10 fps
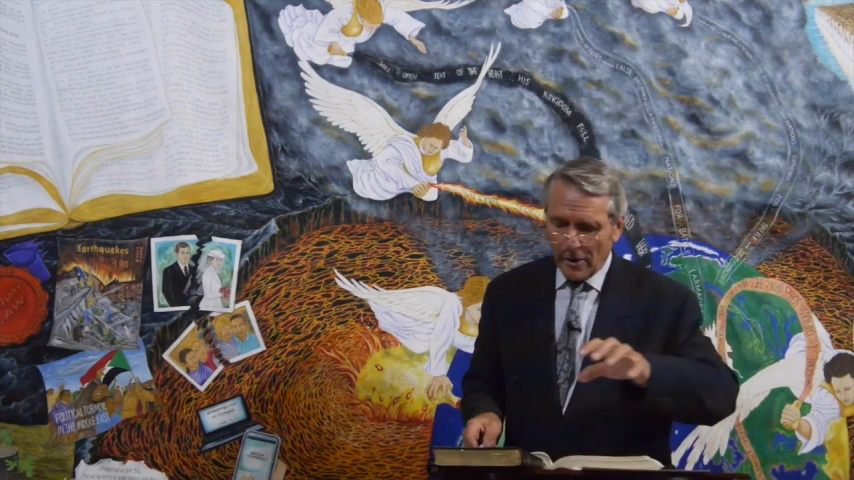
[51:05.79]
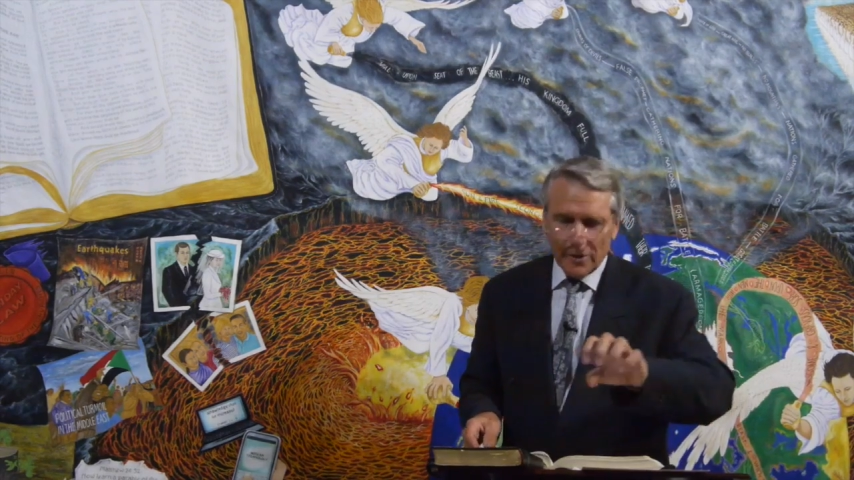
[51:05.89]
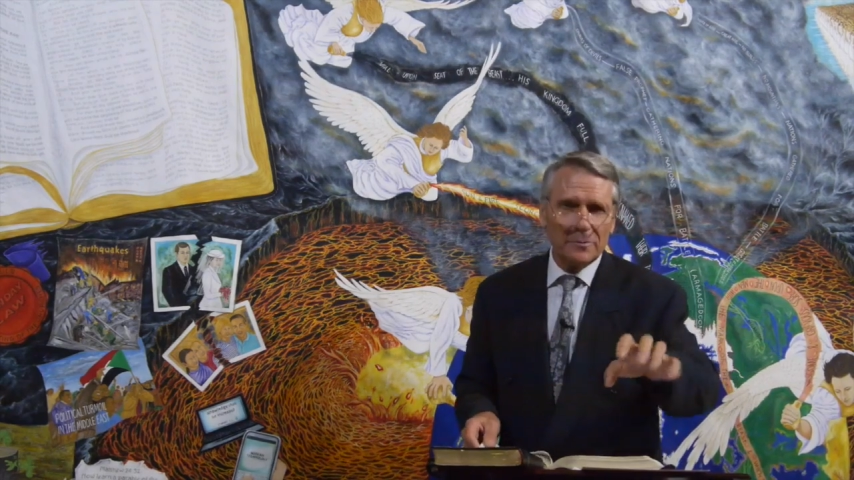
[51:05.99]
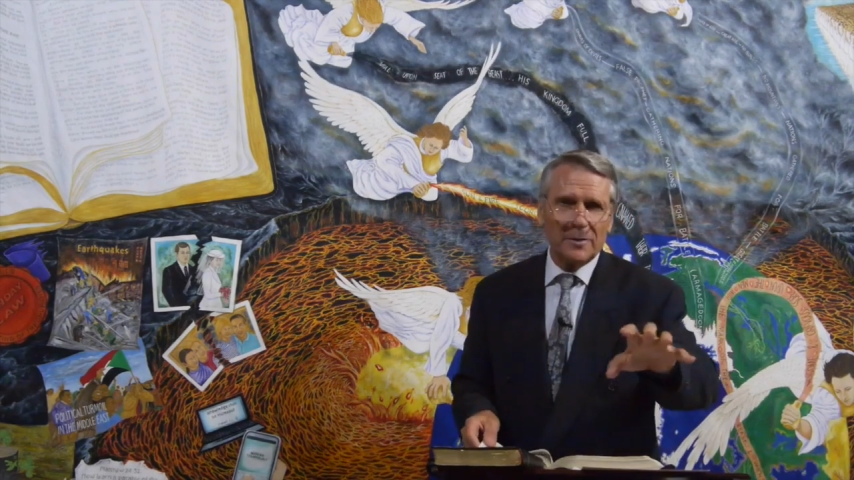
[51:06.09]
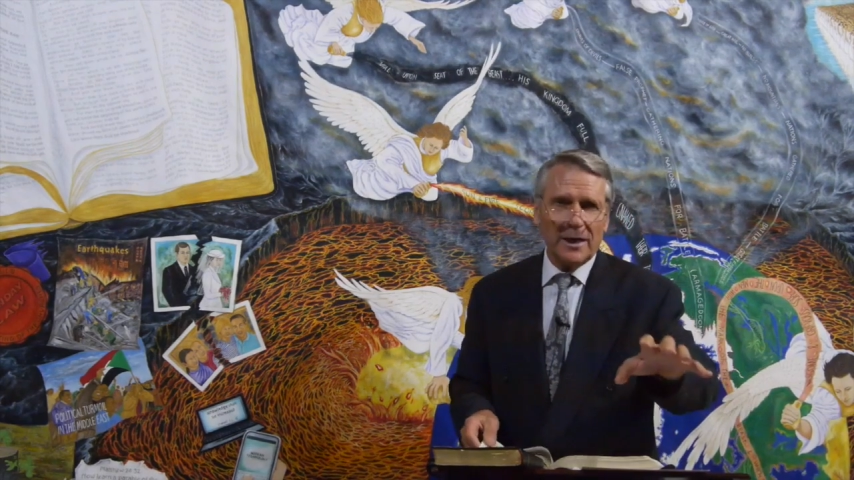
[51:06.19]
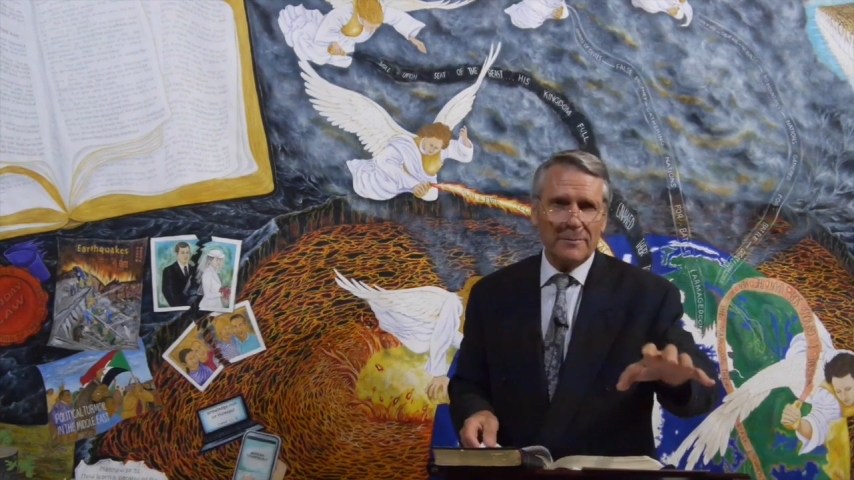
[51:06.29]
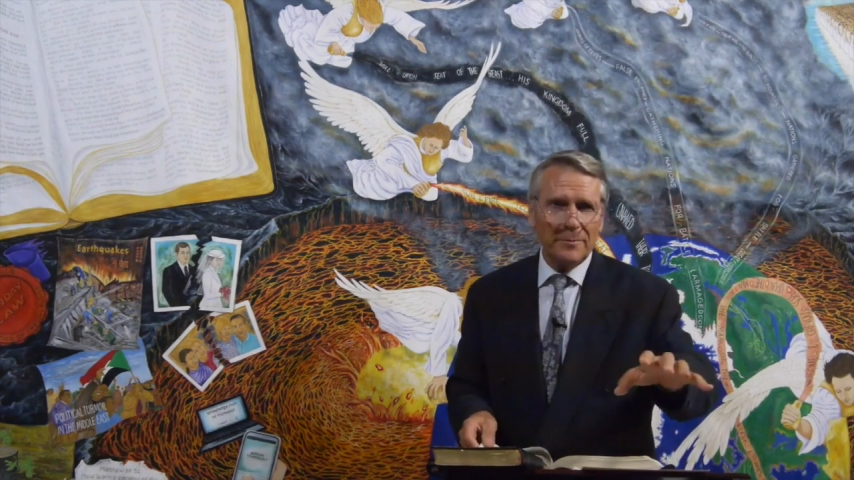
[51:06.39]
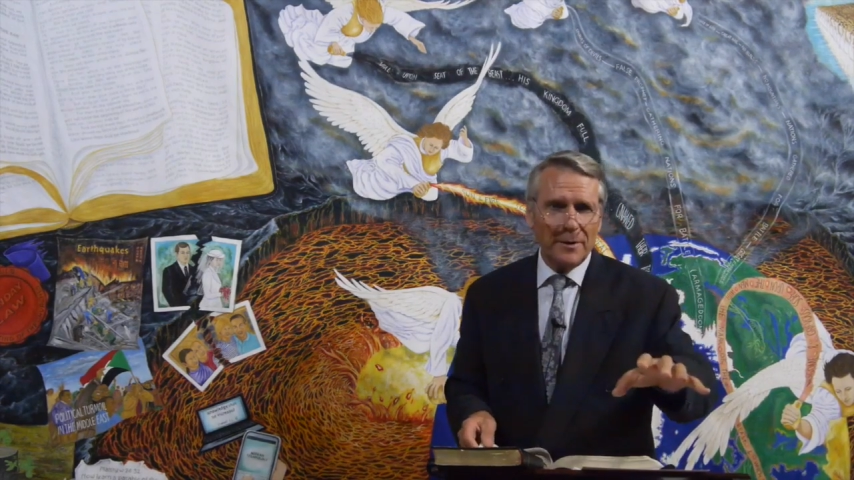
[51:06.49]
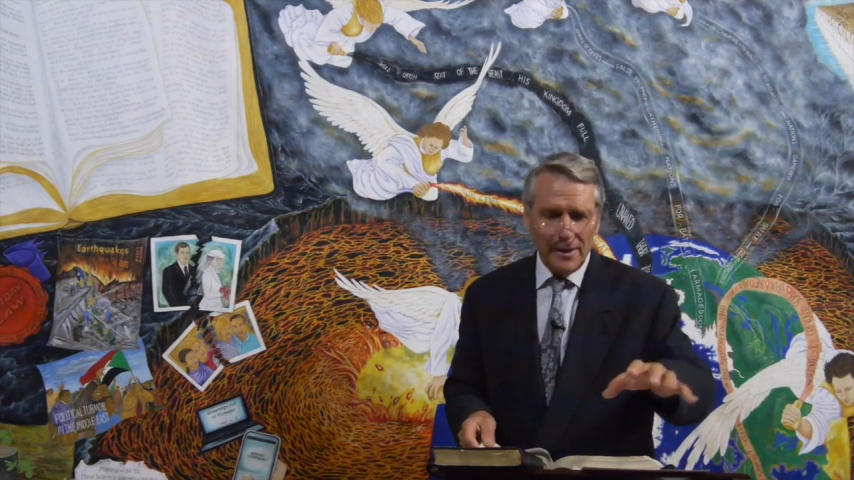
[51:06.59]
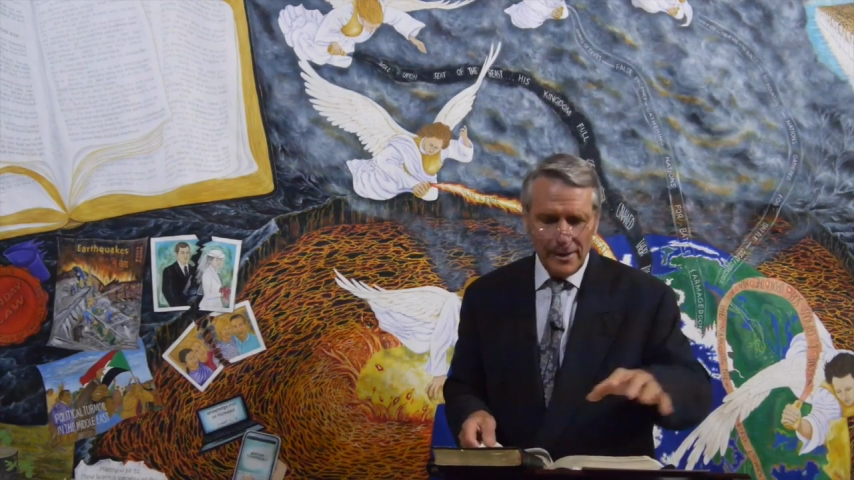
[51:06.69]
Ottoman
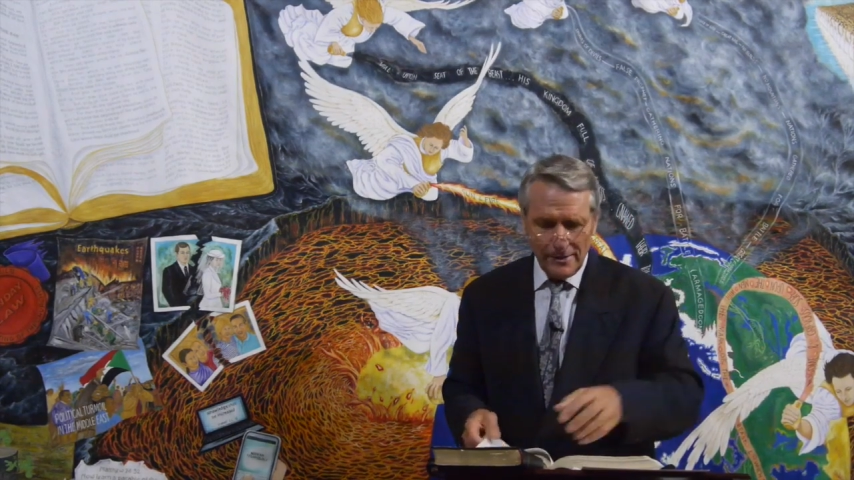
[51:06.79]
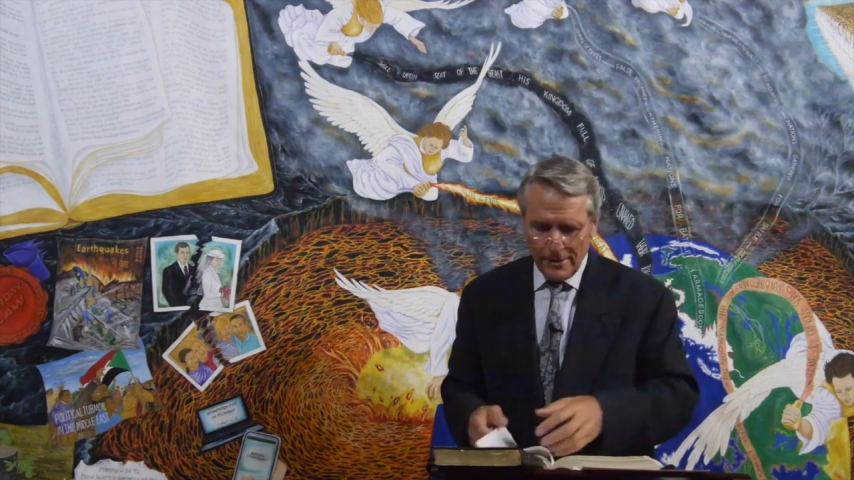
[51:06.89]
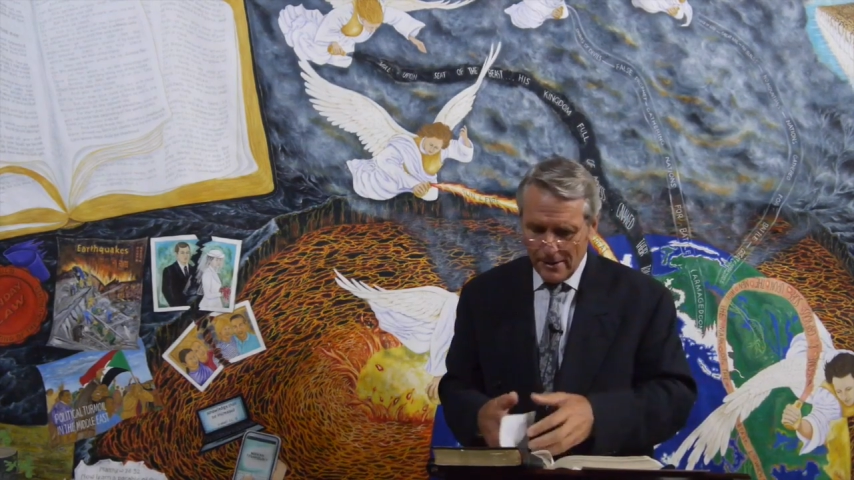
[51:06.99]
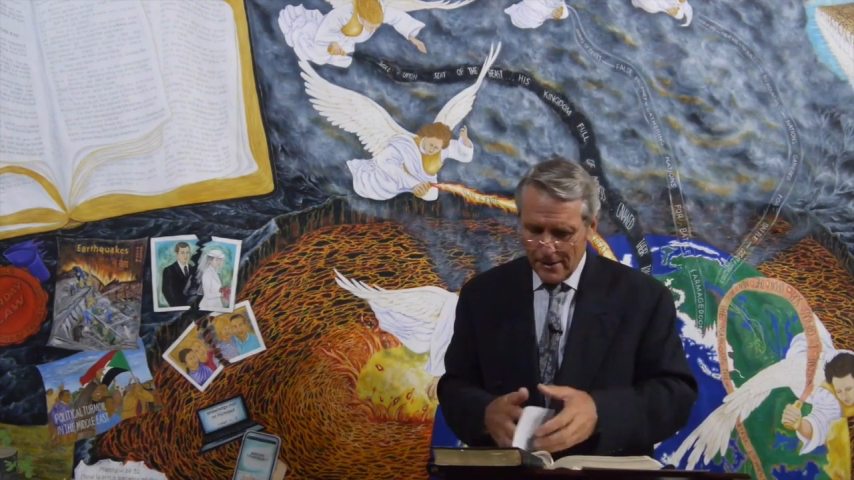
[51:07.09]
Empire.